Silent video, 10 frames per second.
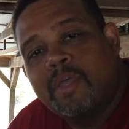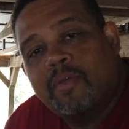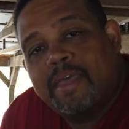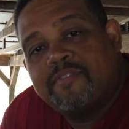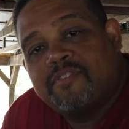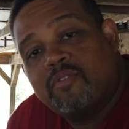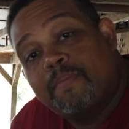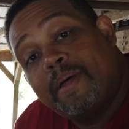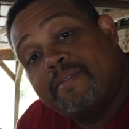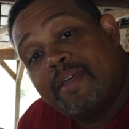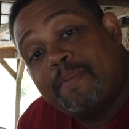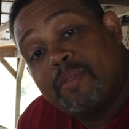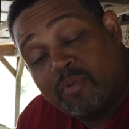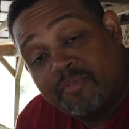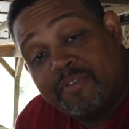Okay, so we're up on top
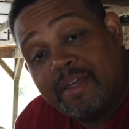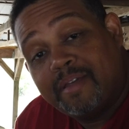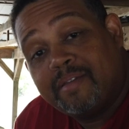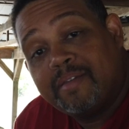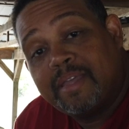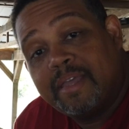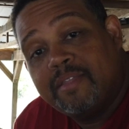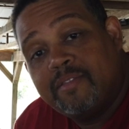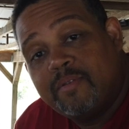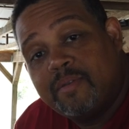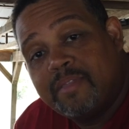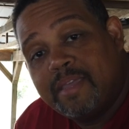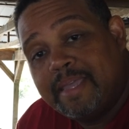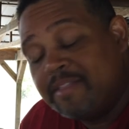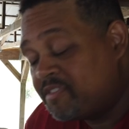of the roof now and doing
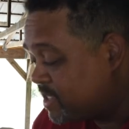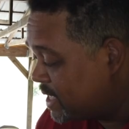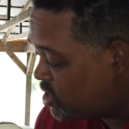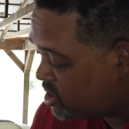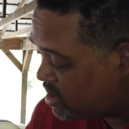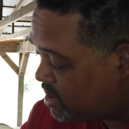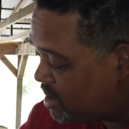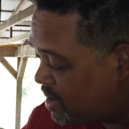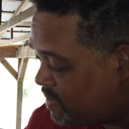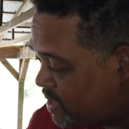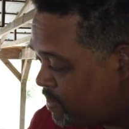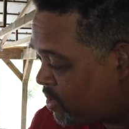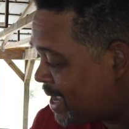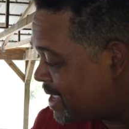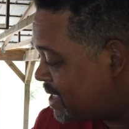the installation of the
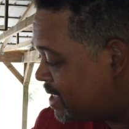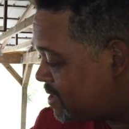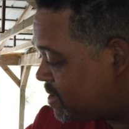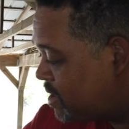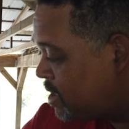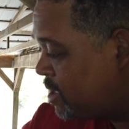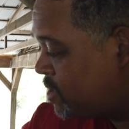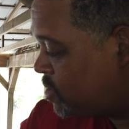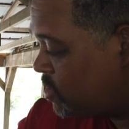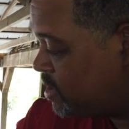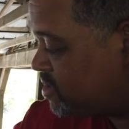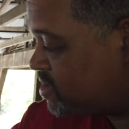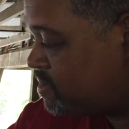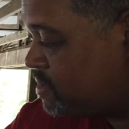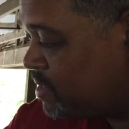bracket to
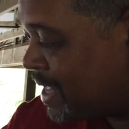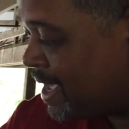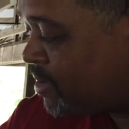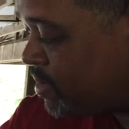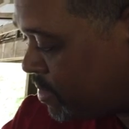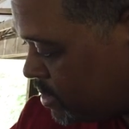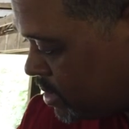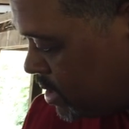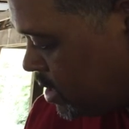this ladder